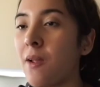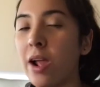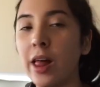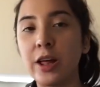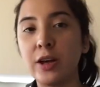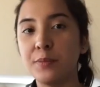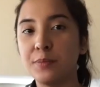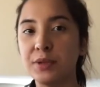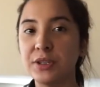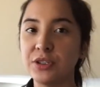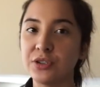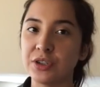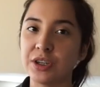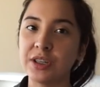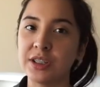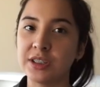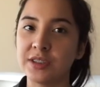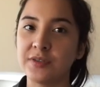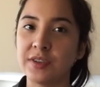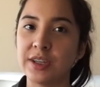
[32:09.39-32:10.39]
I hope you
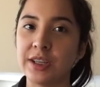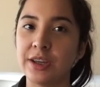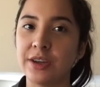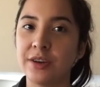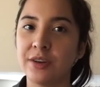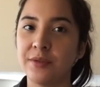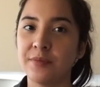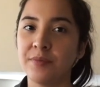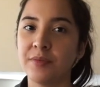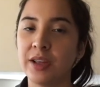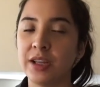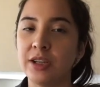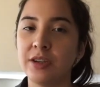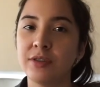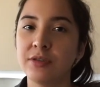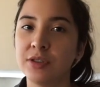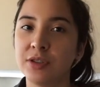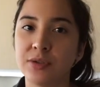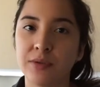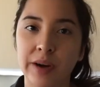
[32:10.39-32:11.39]
enjoyed this video. I
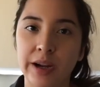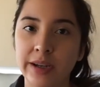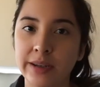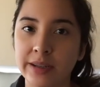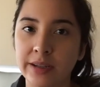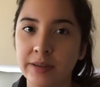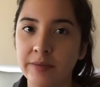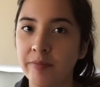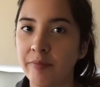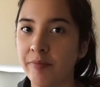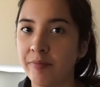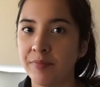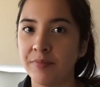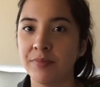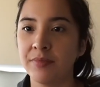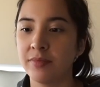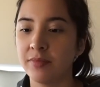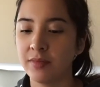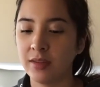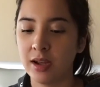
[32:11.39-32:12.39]
know it was random.
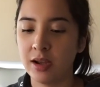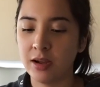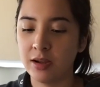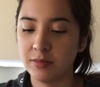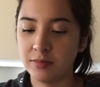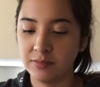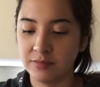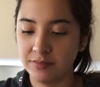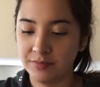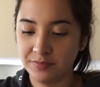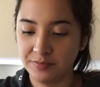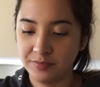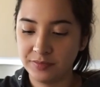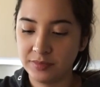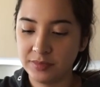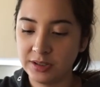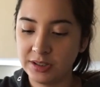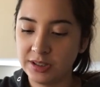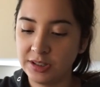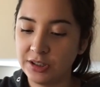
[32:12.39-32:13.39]

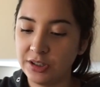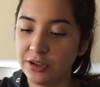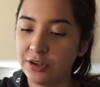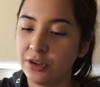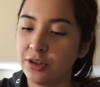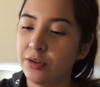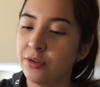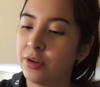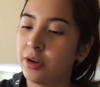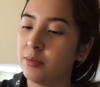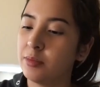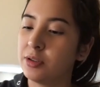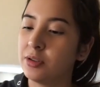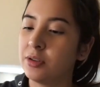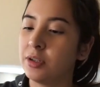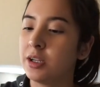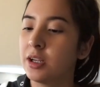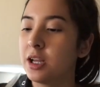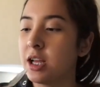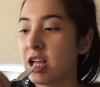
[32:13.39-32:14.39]
Still don't know what I'm
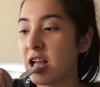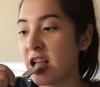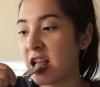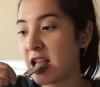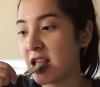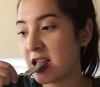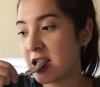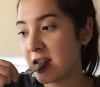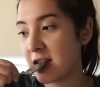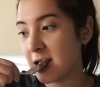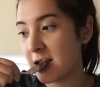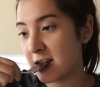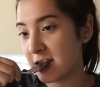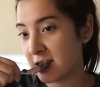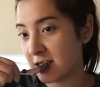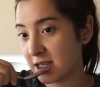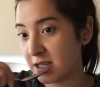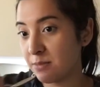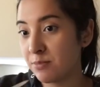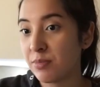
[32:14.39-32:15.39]
doing.
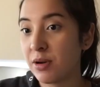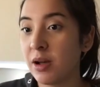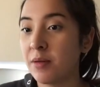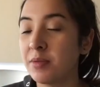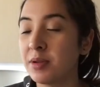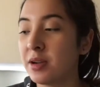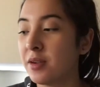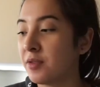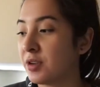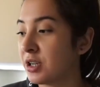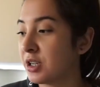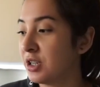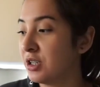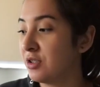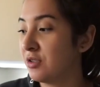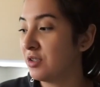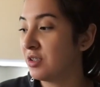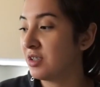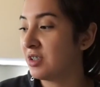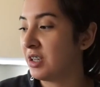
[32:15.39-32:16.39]
Probably never gonna
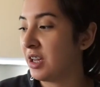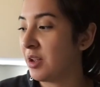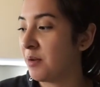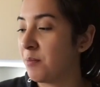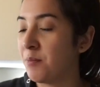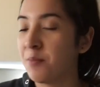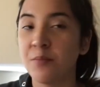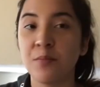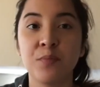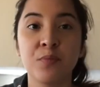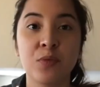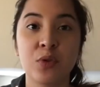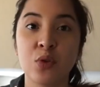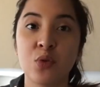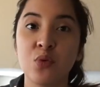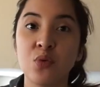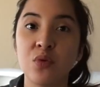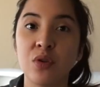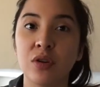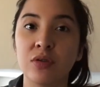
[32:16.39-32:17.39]
do this again.
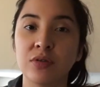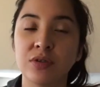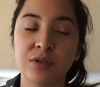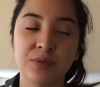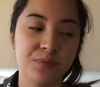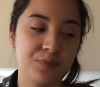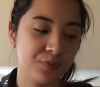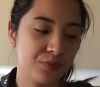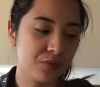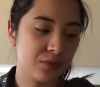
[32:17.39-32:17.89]
Who knows?